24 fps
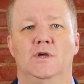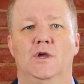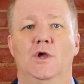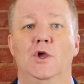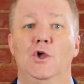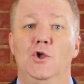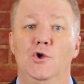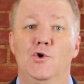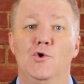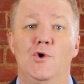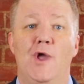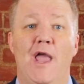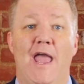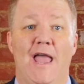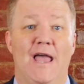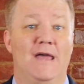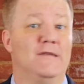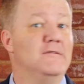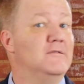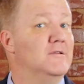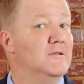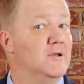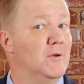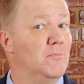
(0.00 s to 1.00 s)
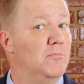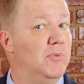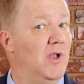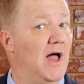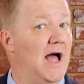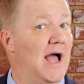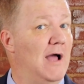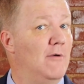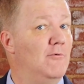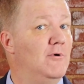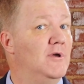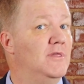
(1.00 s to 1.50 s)
You can
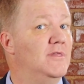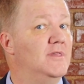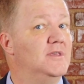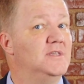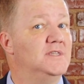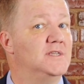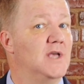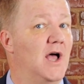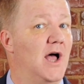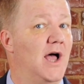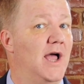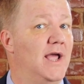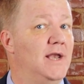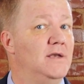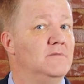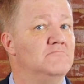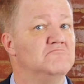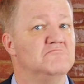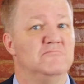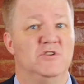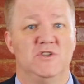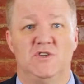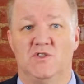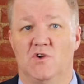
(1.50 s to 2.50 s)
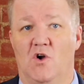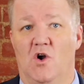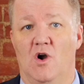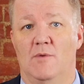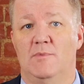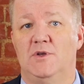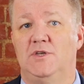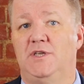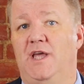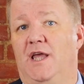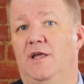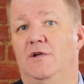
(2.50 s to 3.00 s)
comply with the sign, disarm,
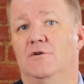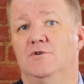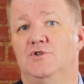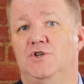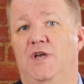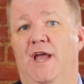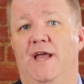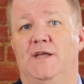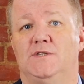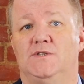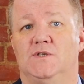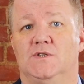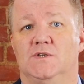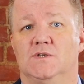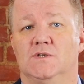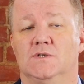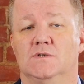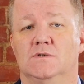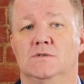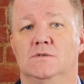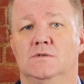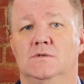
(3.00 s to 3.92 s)
and take your chances.